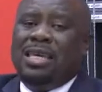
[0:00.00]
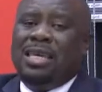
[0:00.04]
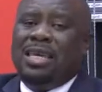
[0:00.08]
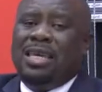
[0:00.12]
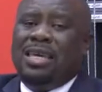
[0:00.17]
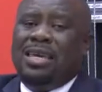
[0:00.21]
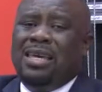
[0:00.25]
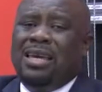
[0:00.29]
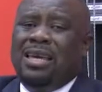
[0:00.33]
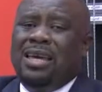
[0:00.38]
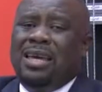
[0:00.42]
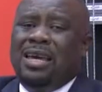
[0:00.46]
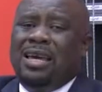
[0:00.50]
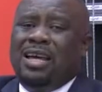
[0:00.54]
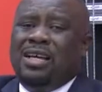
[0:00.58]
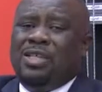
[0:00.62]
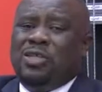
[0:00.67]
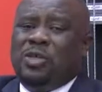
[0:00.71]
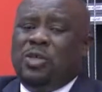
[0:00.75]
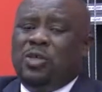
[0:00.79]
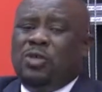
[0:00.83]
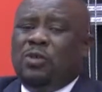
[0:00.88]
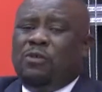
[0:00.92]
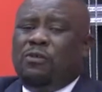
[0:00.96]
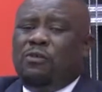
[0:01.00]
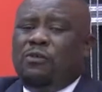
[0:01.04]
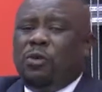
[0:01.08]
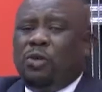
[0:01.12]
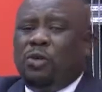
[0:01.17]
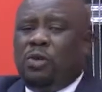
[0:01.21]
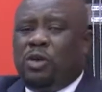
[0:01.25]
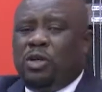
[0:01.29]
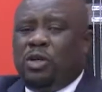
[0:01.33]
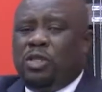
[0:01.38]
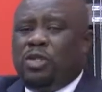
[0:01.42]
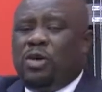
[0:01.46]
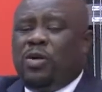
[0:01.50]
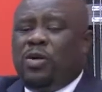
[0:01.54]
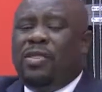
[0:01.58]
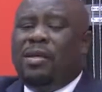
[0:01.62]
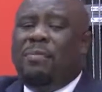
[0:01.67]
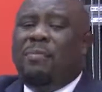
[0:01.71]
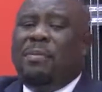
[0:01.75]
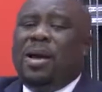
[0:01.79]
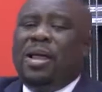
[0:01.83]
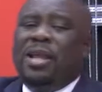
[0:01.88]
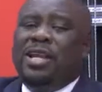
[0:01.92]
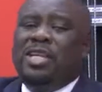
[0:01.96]
He sort of focused on the
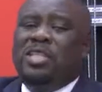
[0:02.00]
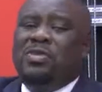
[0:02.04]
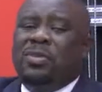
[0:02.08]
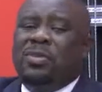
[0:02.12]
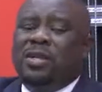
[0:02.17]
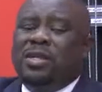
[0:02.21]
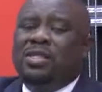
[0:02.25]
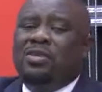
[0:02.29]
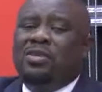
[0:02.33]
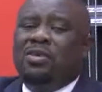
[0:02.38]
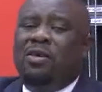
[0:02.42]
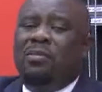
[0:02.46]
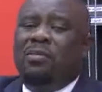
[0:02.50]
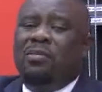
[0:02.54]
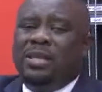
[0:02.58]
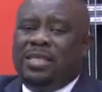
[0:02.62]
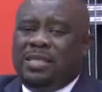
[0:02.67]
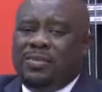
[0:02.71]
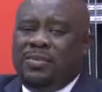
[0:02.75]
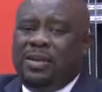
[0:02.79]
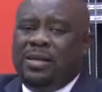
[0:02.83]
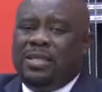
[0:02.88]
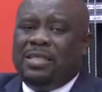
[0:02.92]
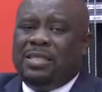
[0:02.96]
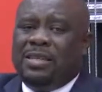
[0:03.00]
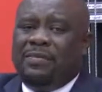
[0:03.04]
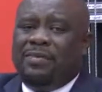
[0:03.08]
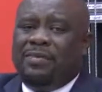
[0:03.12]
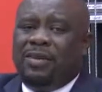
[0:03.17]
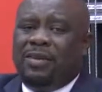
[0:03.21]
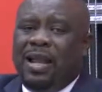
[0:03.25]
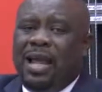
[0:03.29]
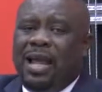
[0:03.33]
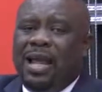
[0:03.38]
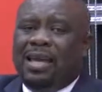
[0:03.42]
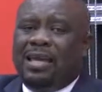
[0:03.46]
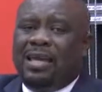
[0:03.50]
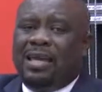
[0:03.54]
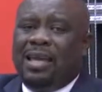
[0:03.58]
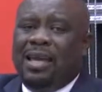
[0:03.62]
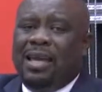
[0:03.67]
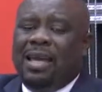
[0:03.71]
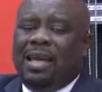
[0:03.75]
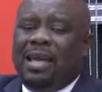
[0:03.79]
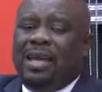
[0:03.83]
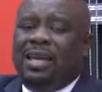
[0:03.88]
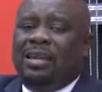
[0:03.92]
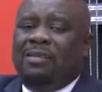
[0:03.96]
management commitment, if you like,
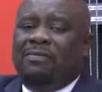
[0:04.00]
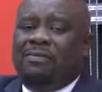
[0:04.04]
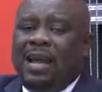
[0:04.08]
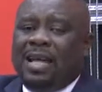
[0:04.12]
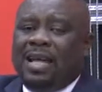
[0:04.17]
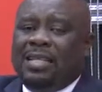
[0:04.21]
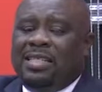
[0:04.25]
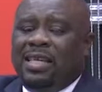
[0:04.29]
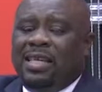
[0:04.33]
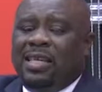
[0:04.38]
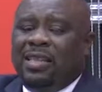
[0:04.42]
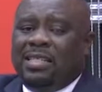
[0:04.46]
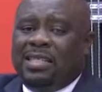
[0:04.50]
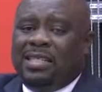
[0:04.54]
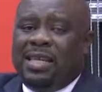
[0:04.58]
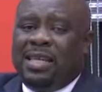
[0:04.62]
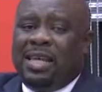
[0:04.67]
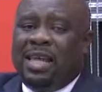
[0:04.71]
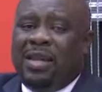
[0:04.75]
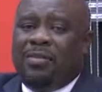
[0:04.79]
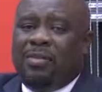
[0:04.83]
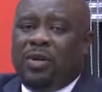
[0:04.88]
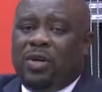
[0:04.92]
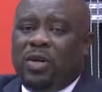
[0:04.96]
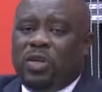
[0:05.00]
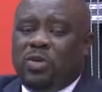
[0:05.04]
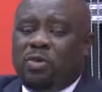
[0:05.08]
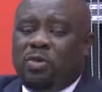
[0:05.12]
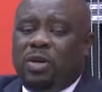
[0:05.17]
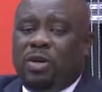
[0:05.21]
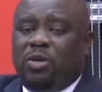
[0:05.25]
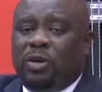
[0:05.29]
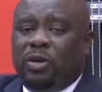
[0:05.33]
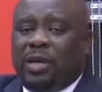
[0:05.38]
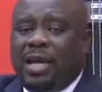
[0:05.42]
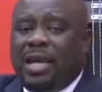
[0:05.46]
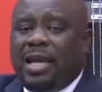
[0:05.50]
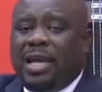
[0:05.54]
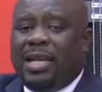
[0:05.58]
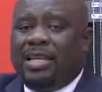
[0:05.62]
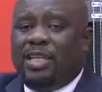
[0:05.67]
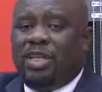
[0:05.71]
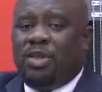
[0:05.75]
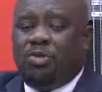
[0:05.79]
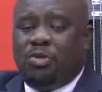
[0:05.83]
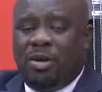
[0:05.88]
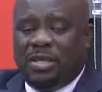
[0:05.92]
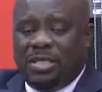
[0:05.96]
in fighting this again, because we're looking at
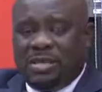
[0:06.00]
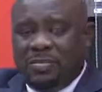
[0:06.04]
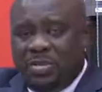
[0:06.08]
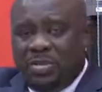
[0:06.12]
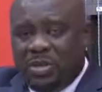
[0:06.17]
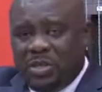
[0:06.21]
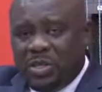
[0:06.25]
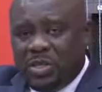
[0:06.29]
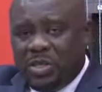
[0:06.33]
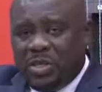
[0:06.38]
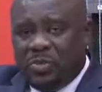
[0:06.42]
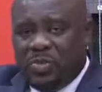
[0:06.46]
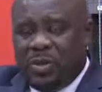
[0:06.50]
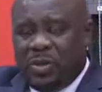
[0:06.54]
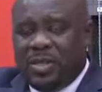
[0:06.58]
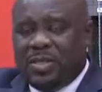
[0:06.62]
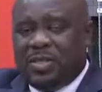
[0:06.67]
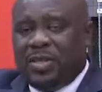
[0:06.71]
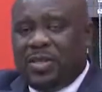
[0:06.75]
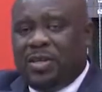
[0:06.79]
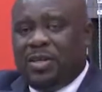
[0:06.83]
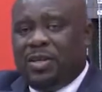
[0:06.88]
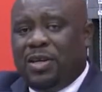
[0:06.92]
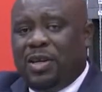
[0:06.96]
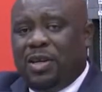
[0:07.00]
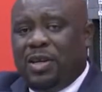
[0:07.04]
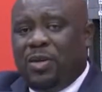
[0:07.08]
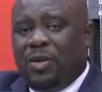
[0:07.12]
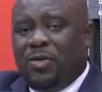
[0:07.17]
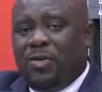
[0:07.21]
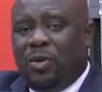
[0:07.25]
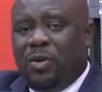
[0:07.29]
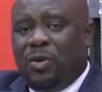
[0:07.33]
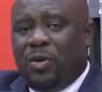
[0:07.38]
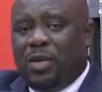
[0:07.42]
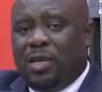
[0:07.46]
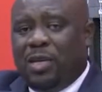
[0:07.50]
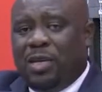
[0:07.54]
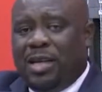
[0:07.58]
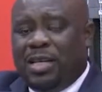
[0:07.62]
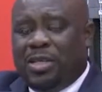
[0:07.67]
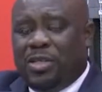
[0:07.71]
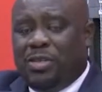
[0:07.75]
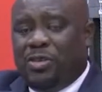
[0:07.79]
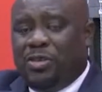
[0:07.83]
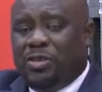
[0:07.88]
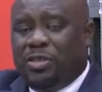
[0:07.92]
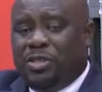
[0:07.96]
you as a business person, we're looking
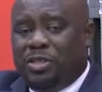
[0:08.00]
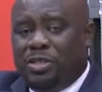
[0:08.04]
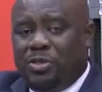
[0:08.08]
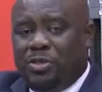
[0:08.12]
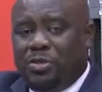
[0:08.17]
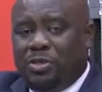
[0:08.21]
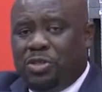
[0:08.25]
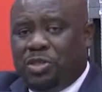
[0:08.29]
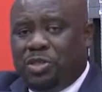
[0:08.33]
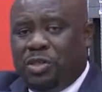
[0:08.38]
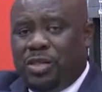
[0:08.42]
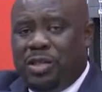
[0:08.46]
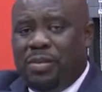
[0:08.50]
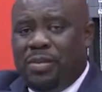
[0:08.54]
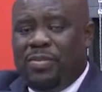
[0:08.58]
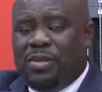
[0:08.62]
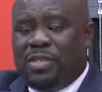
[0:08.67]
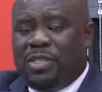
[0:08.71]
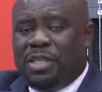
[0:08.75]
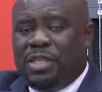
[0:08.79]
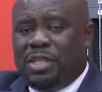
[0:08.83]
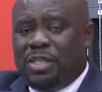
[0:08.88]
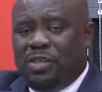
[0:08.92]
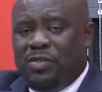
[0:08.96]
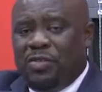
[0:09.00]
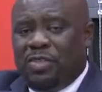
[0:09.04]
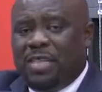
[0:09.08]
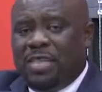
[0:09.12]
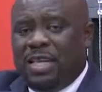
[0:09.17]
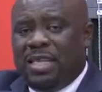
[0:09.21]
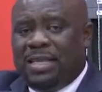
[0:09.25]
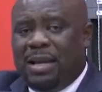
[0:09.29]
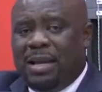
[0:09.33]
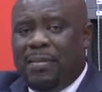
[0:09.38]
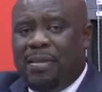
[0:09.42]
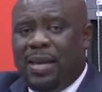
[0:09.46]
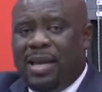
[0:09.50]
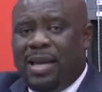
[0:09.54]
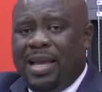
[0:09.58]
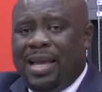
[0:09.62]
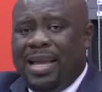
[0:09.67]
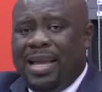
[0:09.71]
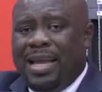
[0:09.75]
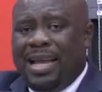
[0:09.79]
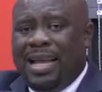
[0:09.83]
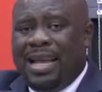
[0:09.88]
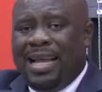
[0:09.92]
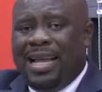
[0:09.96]
at your institution, the business you've set up,
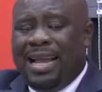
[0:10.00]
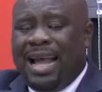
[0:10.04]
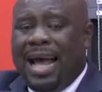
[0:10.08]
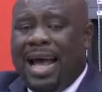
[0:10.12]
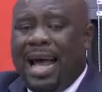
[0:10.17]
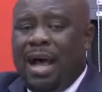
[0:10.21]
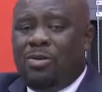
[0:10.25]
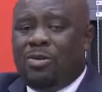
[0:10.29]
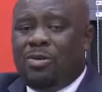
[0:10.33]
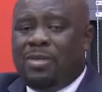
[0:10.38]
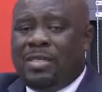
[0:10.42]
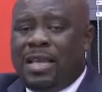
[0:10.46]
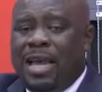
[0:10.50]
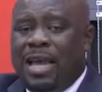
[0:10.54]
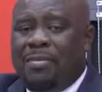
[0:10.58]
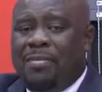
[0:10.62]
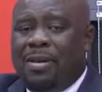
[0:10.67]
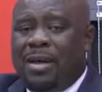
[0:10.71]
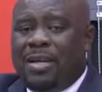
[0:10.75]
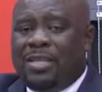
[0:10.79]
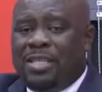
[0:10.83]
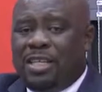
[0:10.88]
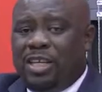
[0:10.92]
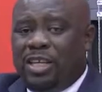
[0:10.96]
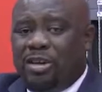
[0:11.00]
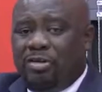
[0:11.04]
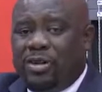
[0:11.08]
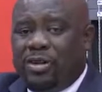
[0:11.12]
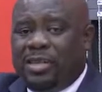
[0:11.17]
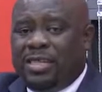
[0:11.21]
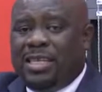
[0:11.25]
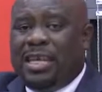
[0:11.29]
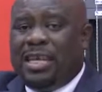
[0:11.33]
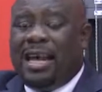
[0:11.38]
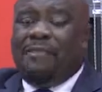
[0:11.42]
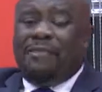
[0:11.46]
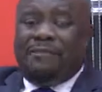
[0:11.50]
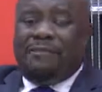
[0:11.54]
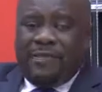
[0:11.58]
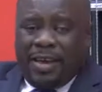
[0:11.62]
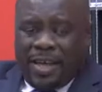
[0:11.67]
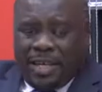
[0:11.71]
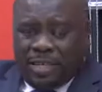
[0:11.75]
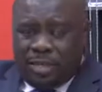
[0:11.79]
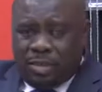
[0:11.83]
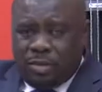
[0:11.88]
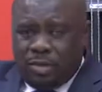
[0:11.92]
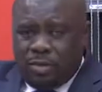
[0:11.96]
and how cybersecurity
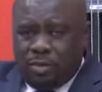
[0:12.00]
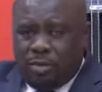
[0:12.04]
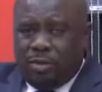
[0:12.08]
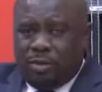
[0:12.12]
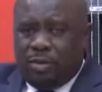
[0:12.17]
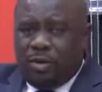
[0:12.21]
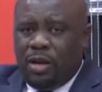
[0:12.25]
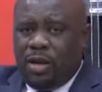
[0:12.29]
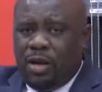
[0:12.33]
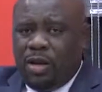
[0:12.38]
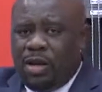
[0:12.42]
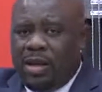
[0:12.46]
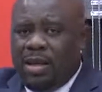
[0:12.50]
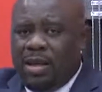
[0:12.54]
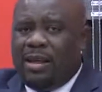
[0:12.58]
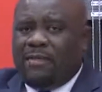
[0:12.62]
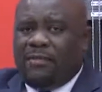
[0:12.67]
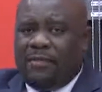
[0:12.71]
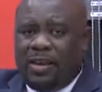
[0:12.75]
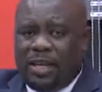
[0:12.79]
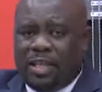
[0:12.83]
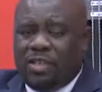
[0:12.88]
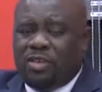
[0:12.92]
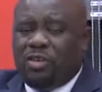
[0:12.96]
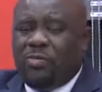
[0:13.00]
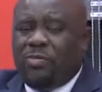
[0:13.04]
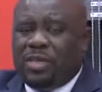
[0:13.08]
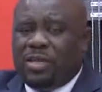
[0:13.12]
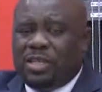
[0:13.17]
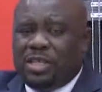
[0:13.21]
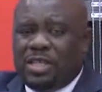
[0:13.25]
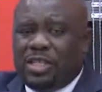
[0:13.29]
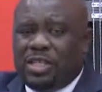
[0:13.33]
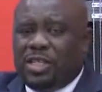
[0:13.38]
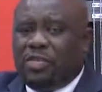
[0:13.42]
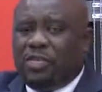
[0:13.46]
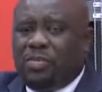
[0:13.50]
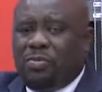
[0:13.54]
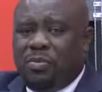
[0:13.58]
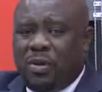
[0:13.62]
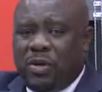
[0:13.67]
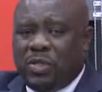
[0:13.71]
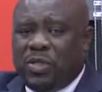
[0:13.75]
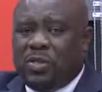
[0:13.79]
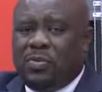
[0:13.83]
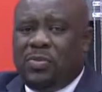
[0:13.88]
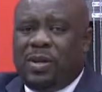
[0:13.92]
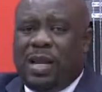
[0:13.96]
affects you and affects your businesses, your
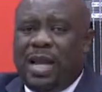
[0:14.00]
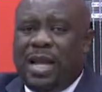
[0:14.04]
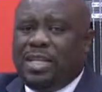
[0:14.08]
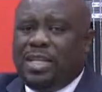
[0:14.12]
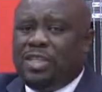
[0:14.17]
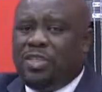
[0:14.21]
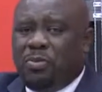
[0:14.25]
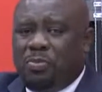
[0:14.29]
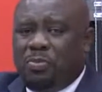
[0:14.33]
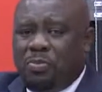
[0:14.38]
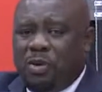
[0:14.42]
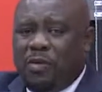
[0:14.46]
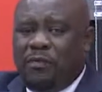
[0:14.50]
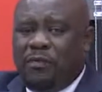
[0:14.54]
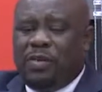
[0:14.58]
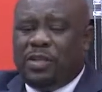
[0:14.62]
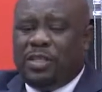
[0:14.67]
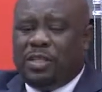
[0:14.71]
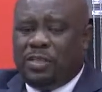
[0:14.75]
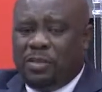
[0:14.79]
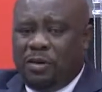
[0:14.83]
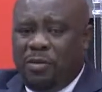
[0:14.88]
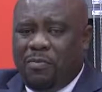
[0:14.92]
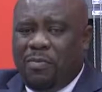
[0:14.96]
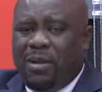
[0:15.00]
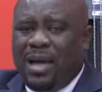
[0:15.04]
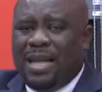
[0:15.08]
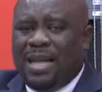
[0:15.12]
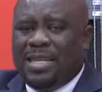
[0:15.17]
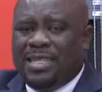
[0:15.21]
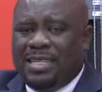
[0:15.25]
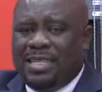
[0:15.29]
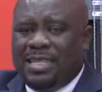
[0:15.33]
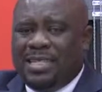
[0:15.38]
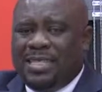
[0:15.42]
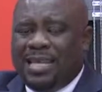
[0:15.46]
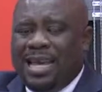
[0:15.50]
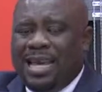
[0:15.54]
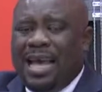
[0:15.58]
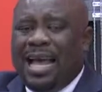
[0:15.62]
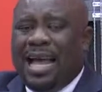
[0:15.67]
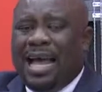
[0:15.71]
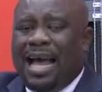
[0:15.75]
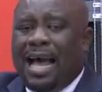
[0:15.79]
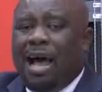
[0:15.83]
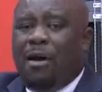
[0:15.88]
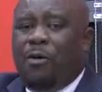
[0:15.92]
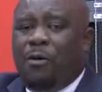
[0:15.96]
bottom lines, your profits, your margins,
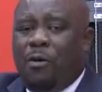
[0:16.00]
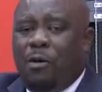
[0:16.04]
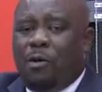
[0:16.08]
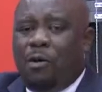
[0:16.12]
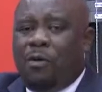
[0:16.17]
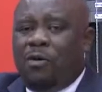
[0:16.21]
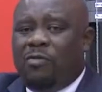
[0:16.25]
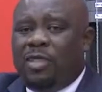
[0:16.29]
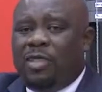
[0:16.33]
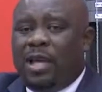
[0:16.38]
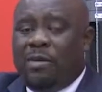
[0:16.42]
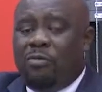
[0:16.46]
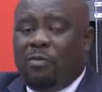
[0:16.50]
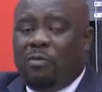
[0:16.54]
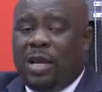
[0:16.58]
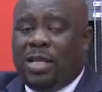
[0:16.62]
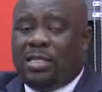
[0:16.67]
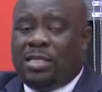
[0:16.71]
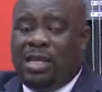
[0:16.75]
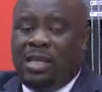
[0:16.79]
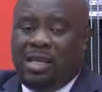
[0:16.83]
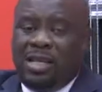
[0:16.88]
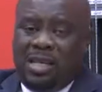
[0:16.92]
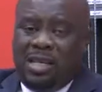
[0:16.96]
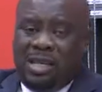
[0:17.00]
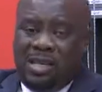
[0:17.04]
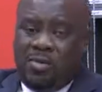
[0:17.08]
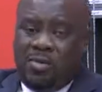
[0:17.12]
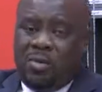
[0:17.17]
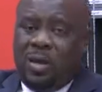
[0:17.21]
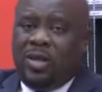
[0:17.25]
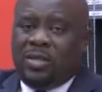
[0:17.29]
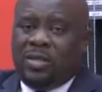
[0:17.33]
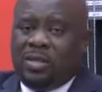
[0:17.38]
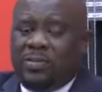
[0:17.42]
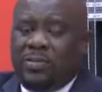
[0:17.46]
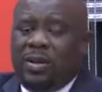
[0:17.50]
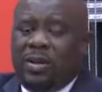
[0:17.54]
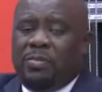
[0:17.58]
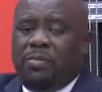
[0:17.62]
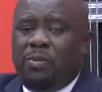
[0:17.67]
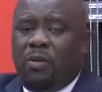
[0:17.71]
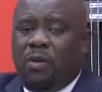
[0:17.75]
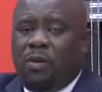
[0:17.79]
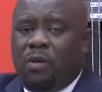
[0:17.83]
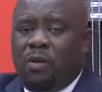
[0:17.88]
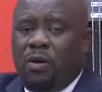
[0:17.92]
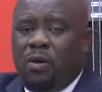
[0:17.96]
how all of that works. And he dwelt a bit
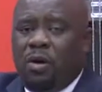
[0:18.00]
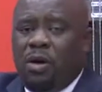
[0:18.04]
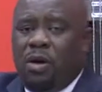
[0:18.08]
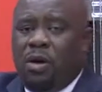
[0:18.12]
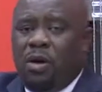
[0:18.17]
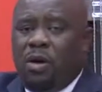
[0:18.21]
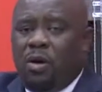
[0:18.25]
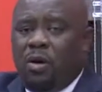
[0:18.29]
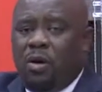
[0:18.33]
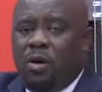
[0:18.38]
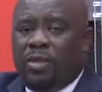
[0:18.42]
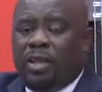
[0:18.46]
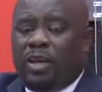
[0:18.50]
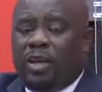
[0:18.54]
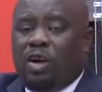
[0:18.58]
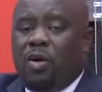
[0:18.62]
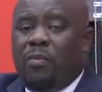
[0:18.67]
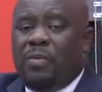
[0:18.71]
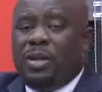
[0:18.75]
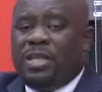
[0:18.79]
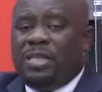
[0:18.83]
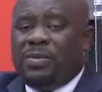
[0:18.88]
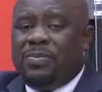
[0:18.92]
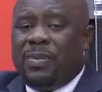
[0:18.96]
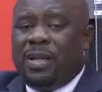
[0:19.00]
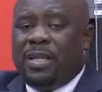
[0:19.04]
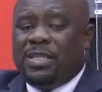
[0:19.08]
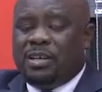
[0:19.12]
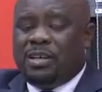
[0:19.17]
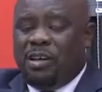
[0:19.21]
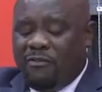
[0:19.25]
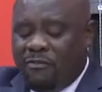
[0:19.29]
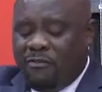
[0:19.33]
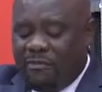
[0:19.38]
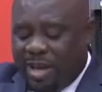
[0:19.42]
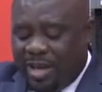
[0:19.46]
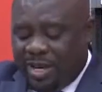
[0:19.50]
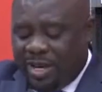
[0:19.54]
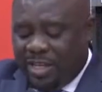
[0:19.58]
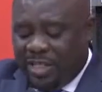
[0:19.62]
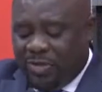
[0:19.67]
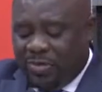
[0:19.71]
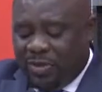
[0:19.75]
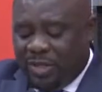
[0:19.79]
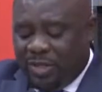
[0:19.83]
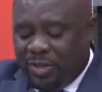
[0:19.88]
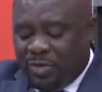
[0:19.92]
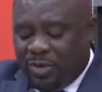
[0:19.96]
more on the commitment of management.